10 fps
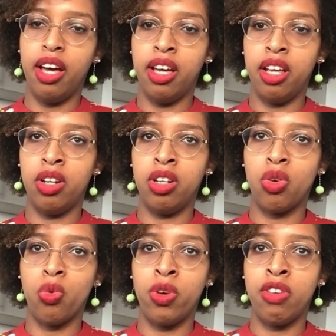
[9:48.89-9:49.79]

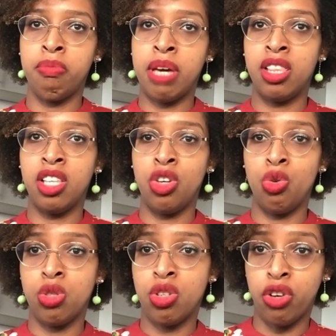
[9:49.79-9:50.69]
And we've mainly
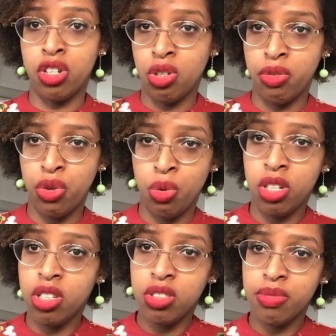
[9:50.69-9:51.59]
used fossil
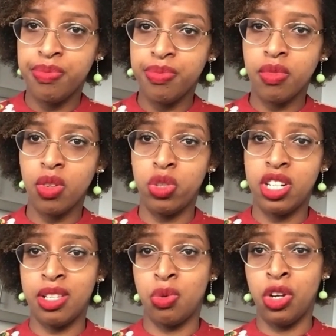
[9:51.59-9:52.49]
fuels,
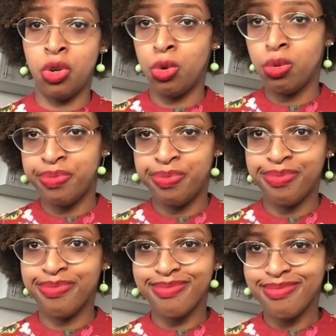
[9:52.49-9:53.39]
which, as we know,
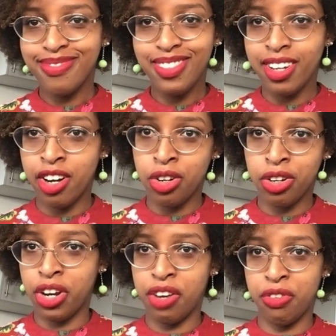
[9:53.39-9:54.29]
are
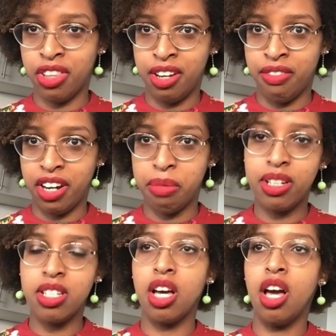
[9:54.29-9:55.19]
not great for the
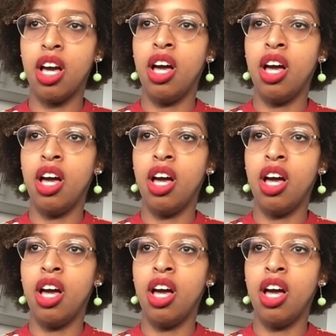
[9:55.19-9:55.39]
environment.